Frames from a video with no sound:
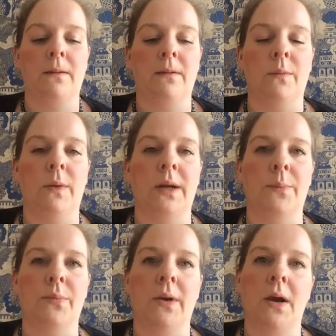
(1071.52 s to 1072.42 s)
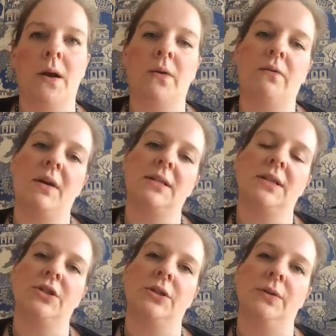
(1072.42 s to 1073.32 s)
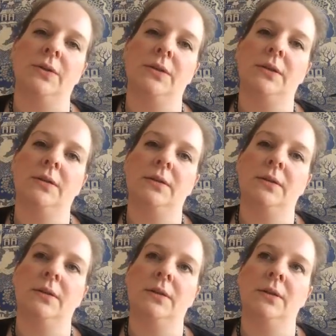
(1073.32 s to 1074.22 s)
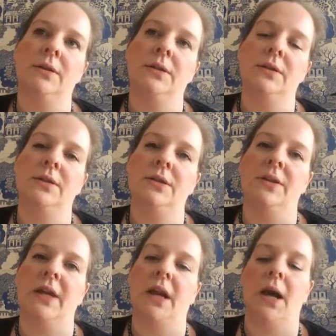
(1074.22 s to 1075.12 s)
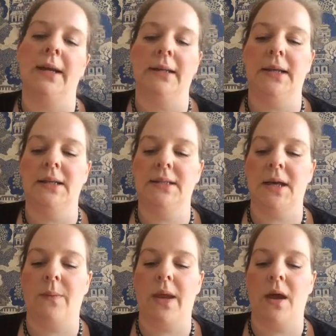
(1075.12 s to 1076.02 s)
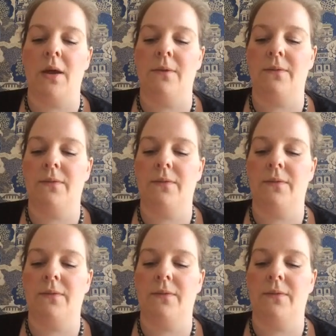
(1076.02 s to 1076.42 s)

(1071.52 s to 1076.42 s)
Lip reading: We're going to bring our gratitude to the kindness that we have.